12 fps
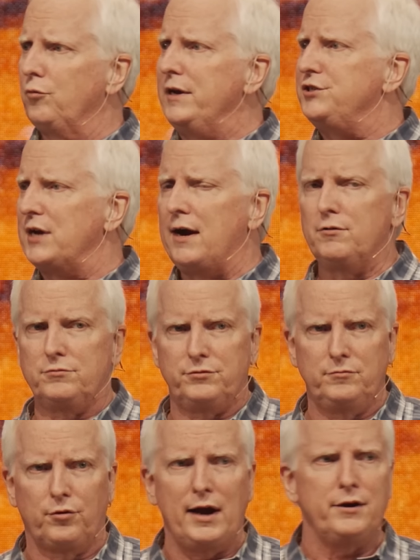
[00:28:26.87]
reach
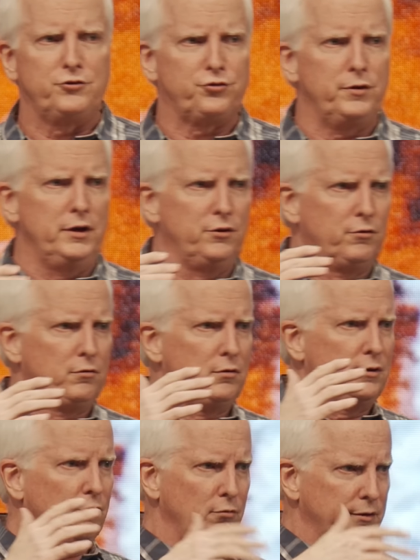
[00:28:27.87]
out or how to treat
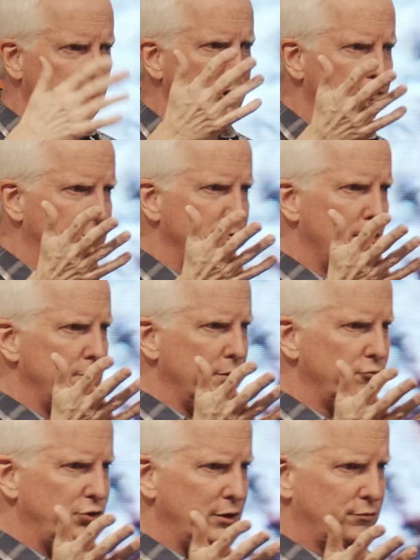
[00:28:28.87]
your adult kids who don't
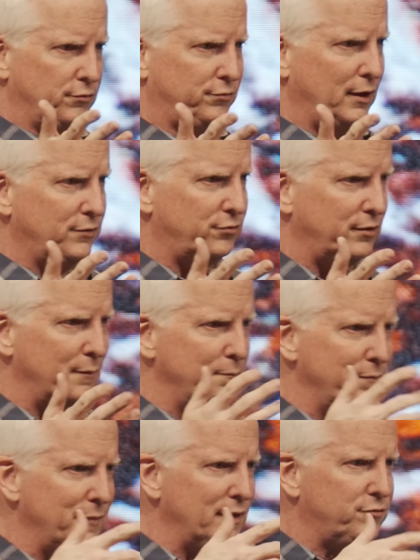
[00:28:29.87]
know Jesus. That's,
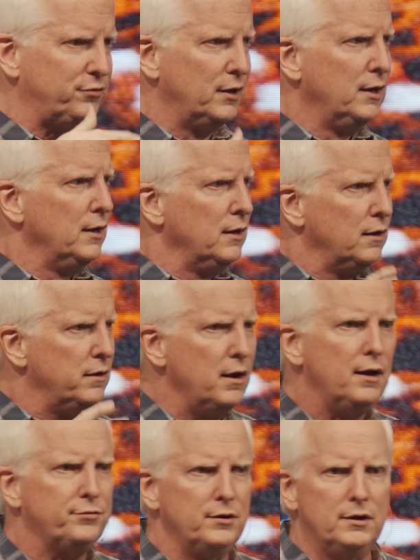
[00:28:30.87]
um, that's
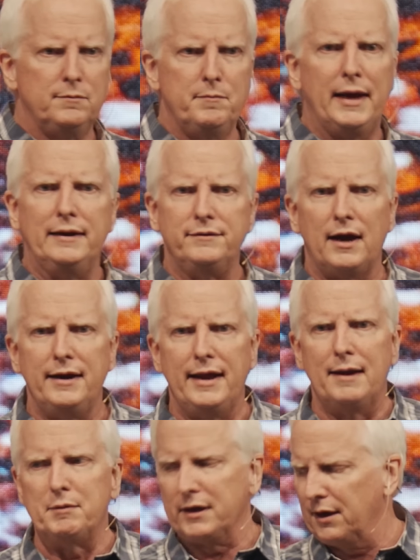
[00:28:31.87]
not the main
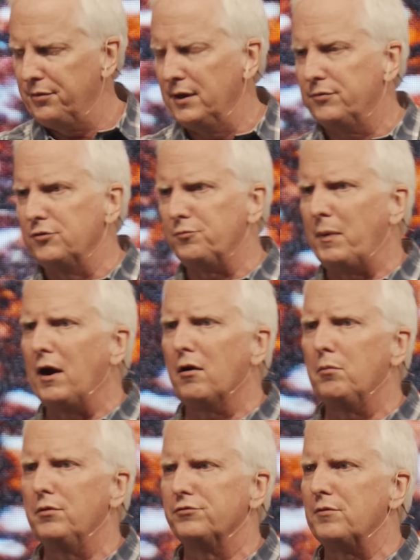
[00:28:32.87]
dynamic I think this
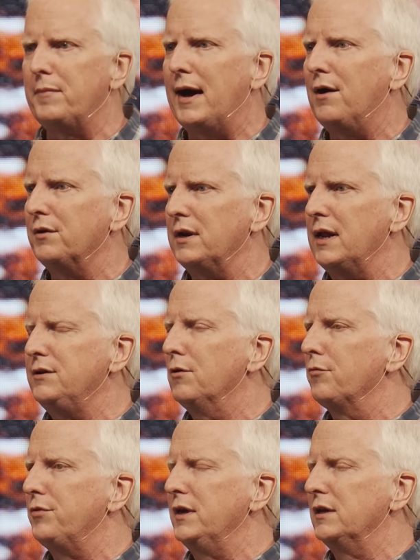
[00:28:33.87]
parable is about, and I
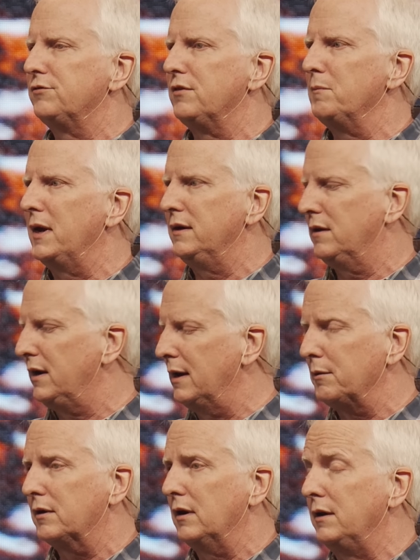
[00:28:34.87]
don't think it's the main
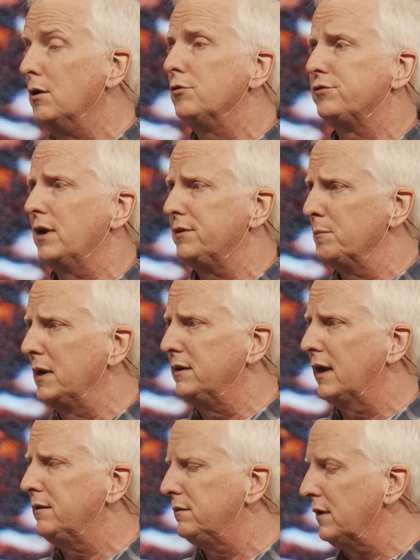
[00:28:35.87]
dynamic. I know it's not the
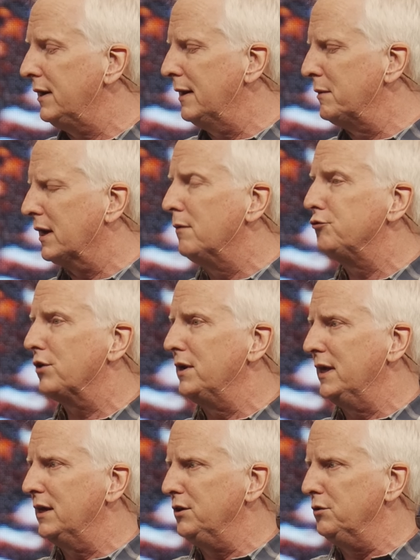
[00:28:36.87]
main dynamic I'm
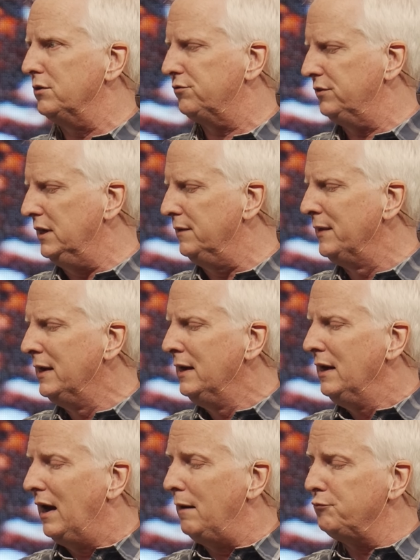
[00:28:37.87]
trying to get you to see.
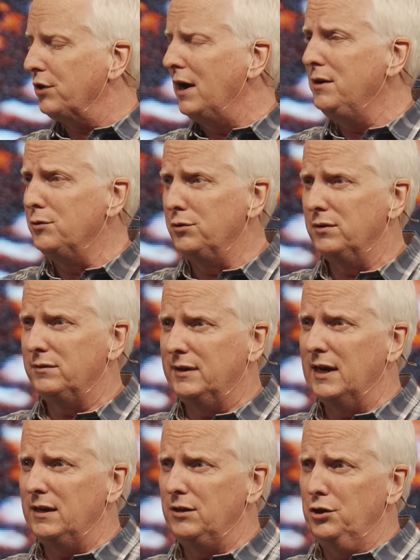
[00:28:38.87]
I'm trying to
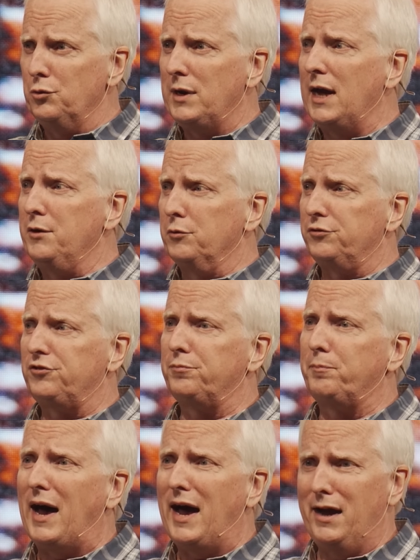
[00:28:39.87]
get you and I to
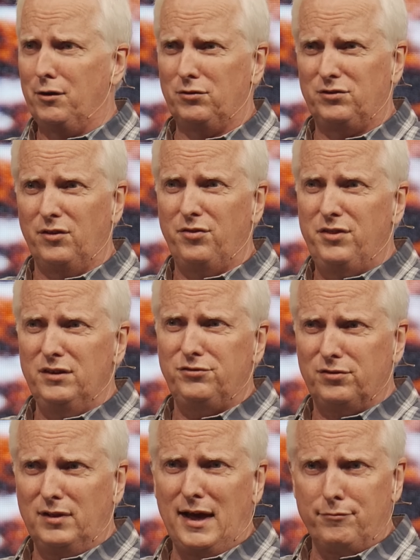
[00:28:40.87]
aspire to
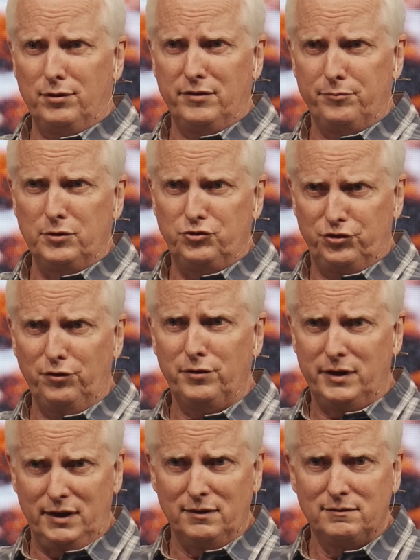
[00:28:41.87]
this level of
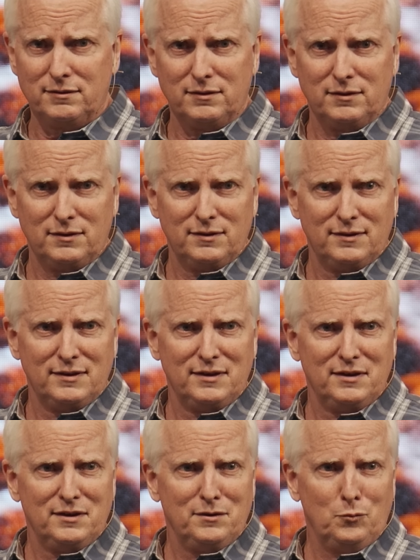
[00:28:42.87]
maturity
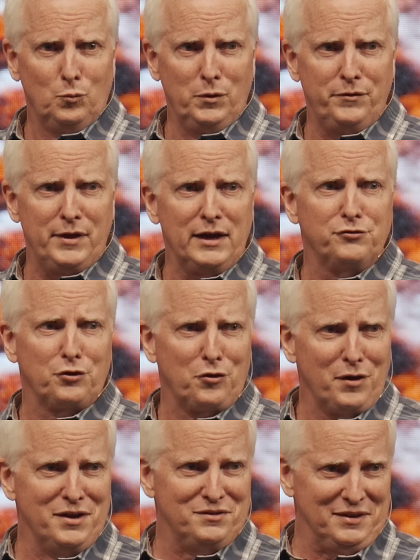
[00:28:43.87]
when things are
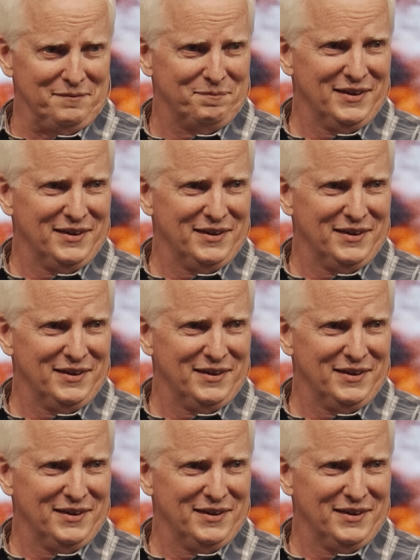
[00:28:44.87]
crazy